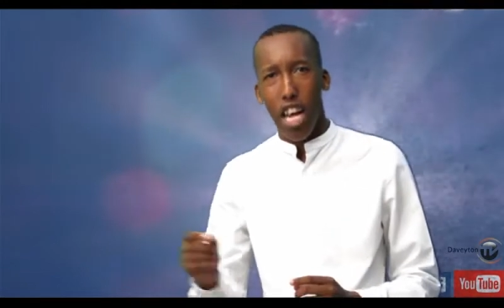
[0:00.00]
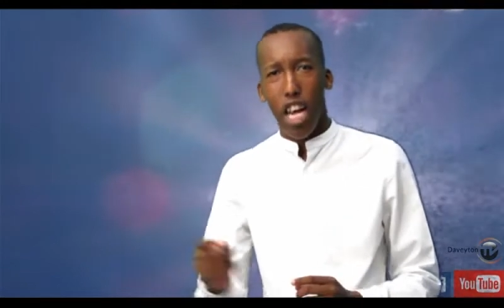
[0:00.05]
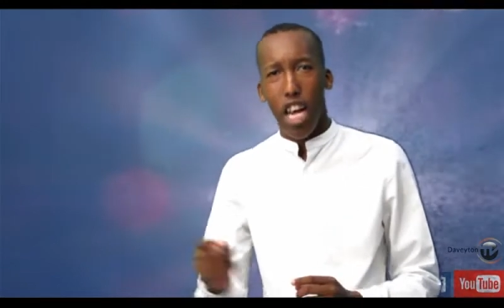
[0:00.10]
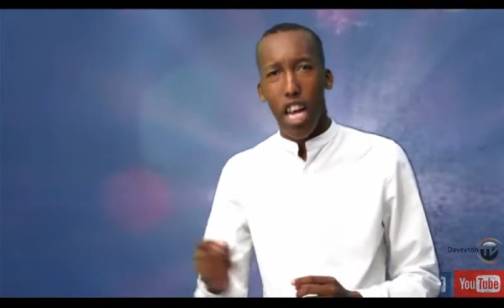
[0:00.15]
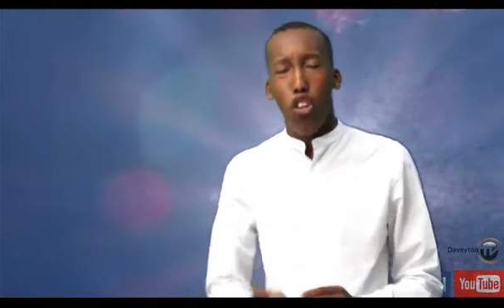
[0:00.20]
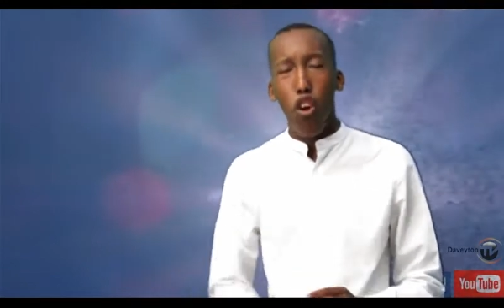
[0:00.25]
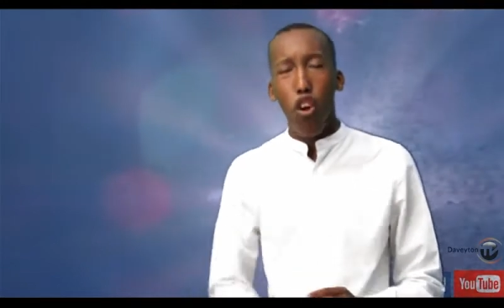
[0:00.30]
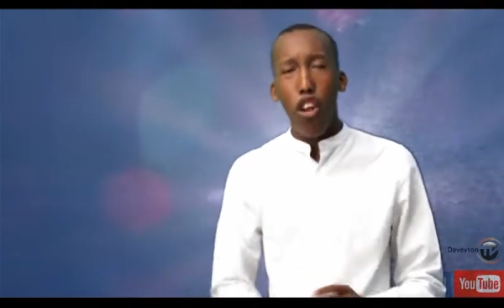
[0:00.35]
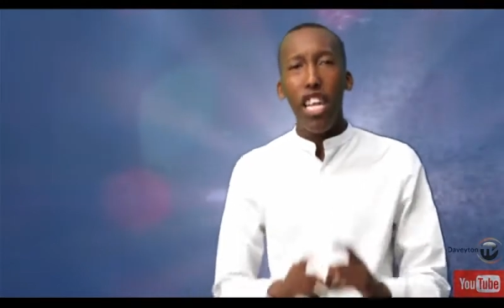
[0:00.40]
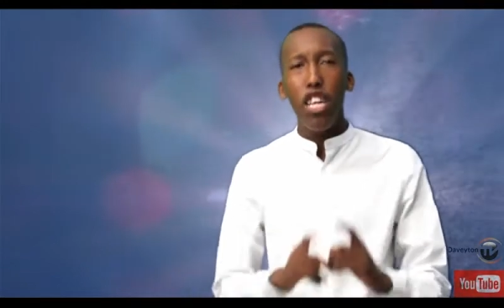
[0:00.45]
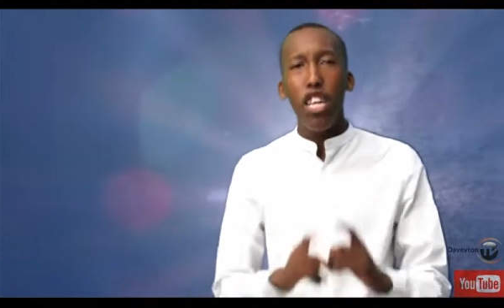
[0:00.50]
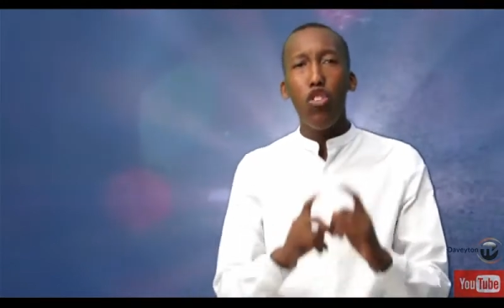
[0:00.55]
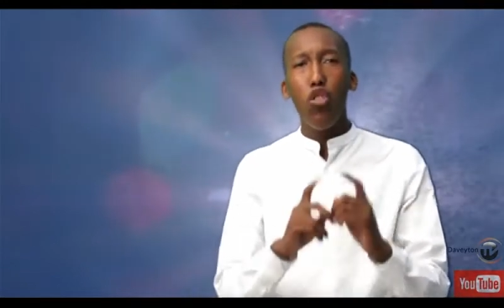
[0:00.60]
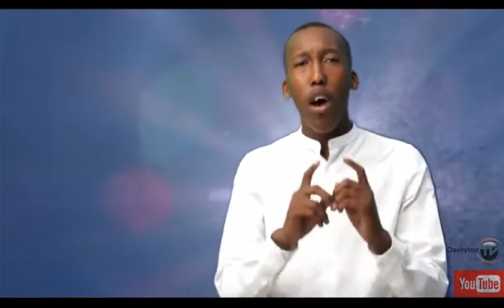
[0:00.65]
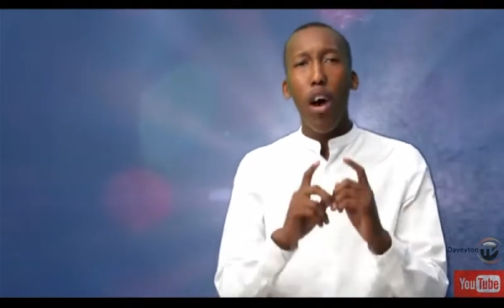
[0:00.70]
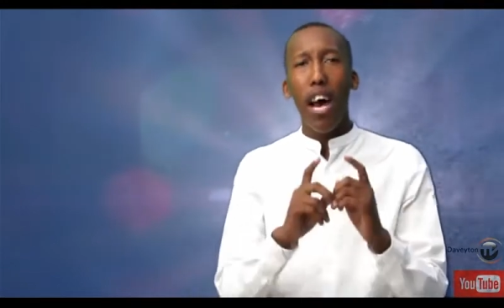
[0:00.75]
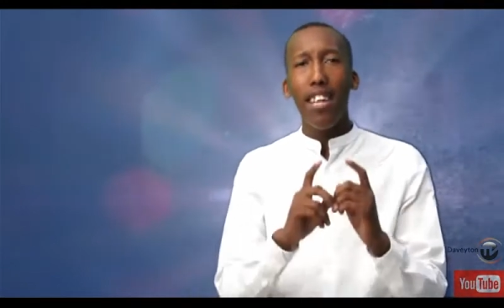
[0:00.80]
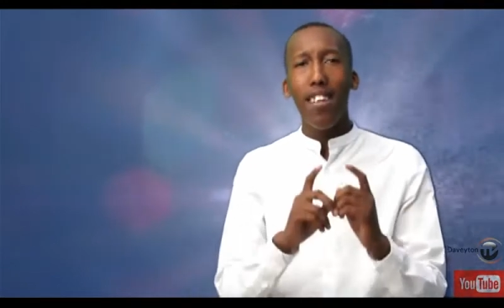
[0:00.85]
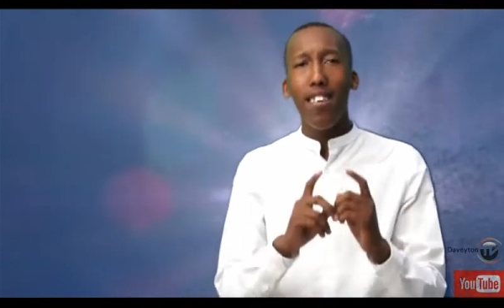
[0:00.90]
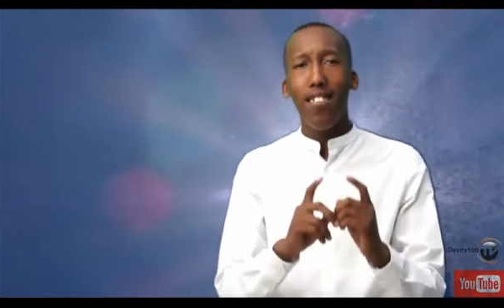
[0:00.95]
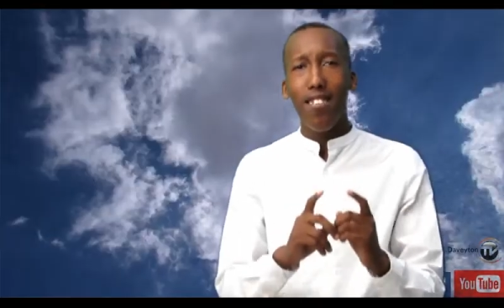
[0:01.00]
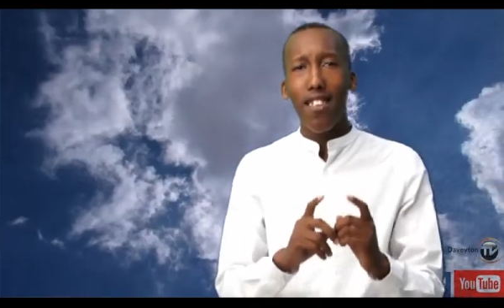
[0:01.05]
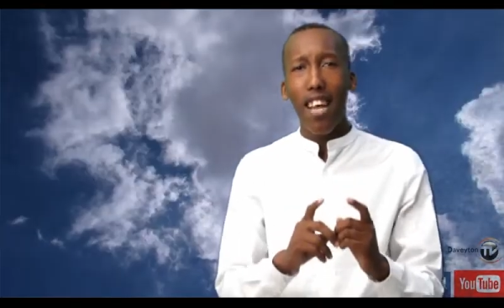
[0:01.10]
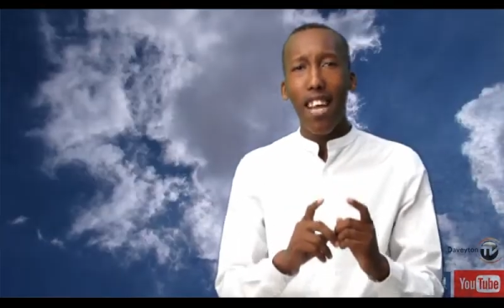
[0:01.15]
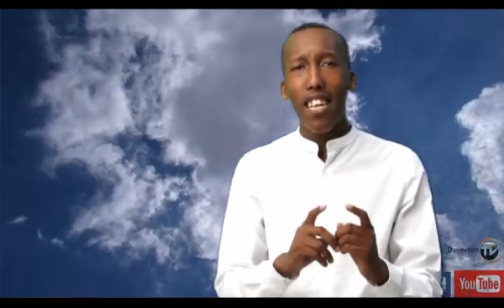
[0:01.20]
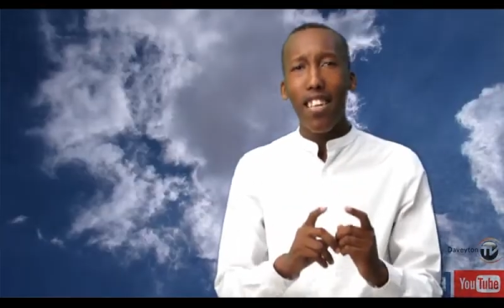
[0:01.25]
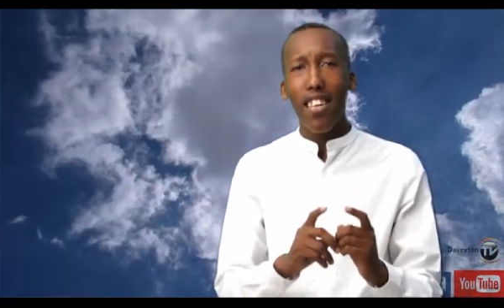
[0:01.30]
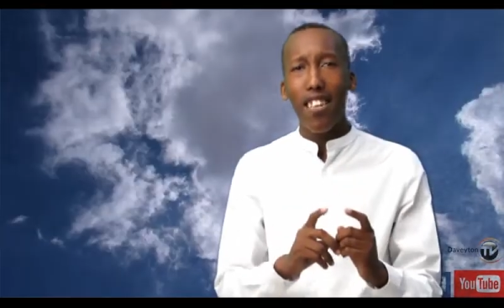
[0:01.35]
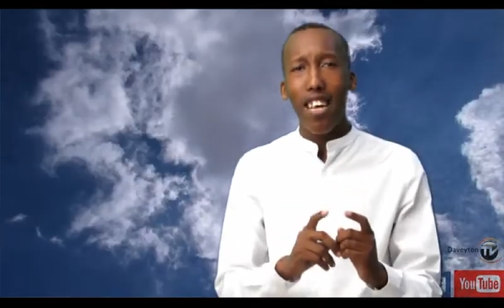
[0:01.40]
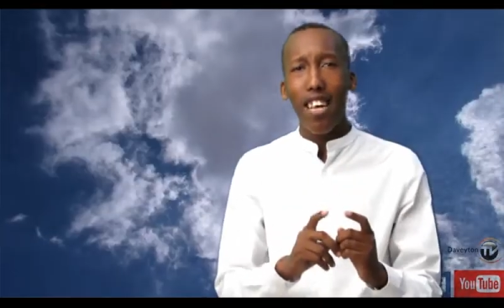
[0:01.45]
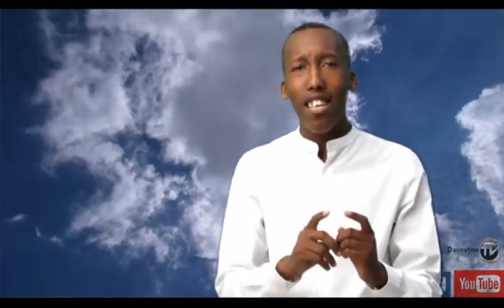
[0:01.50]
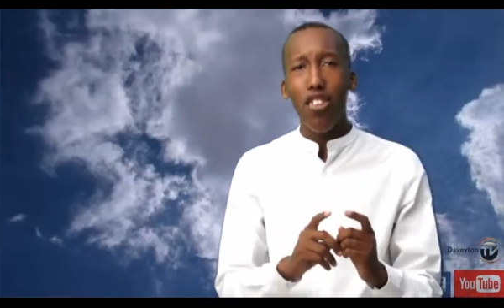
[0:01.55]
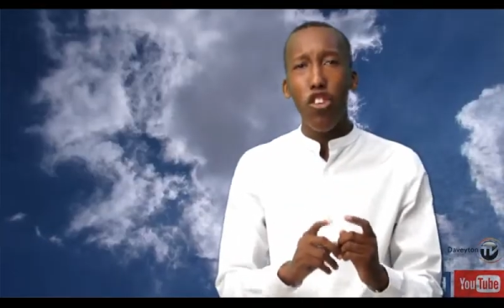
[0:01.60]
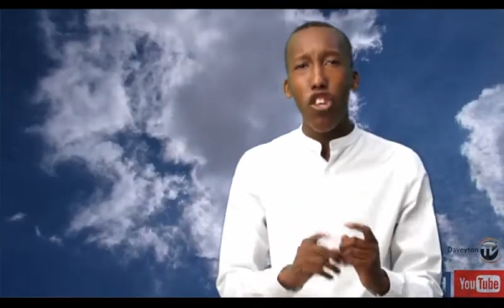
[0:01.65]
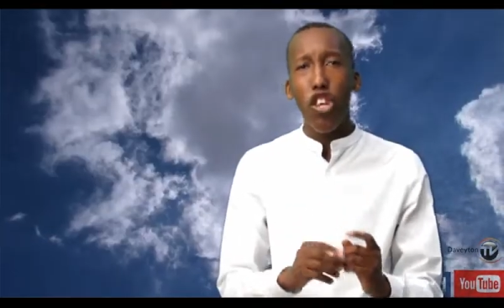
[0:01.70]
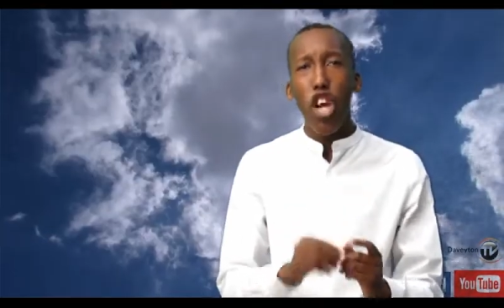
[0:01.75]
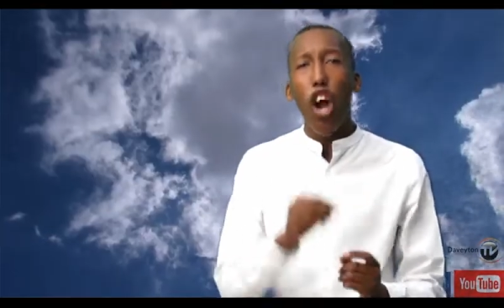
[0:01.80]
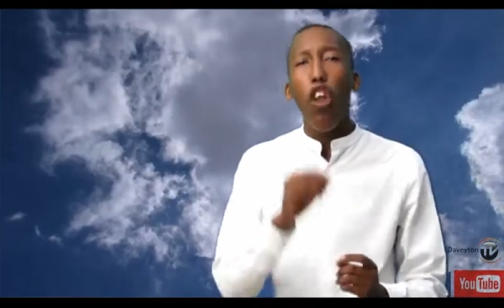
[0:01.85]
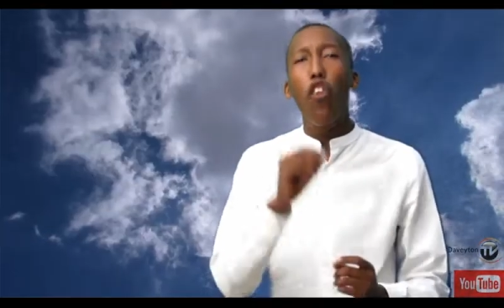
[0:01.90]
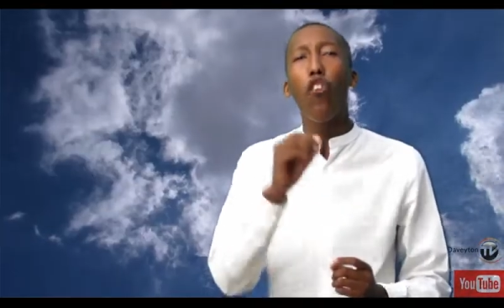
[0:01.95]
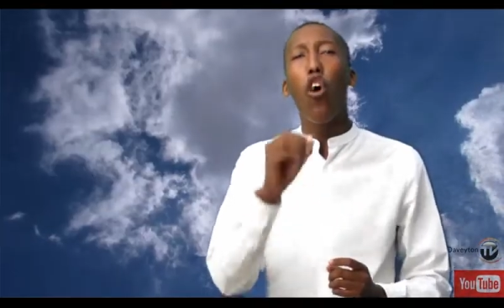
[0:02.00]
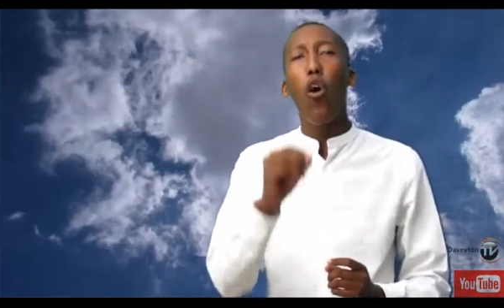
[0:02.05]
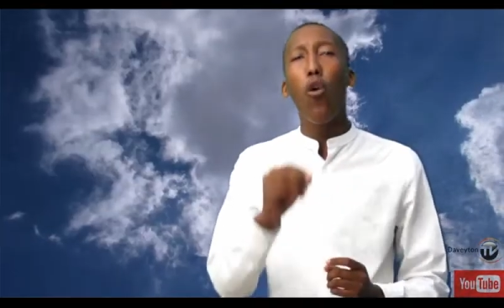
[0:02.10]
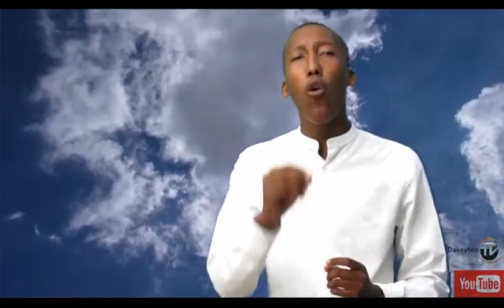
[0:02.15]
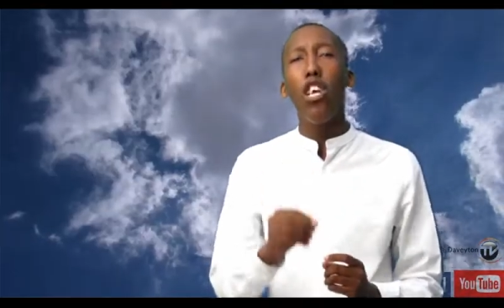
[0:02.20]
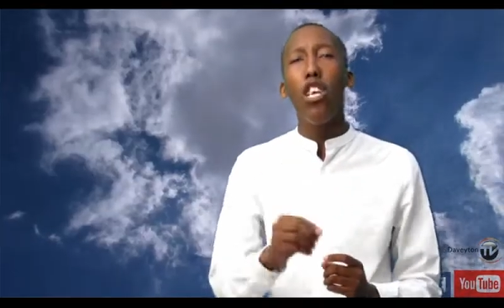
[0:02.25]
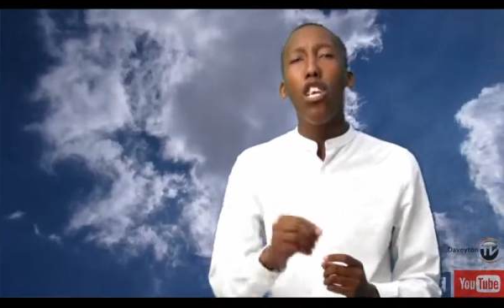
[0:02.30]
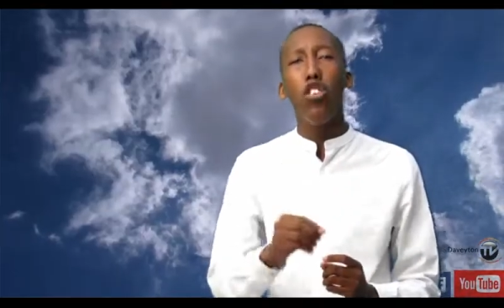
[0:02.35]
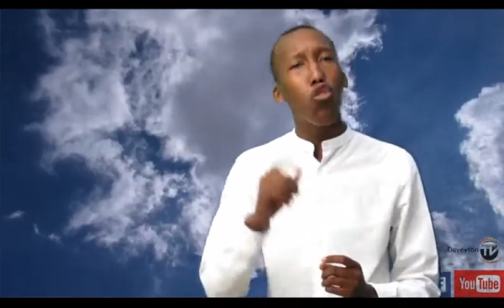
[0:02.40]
You need to understand that your role is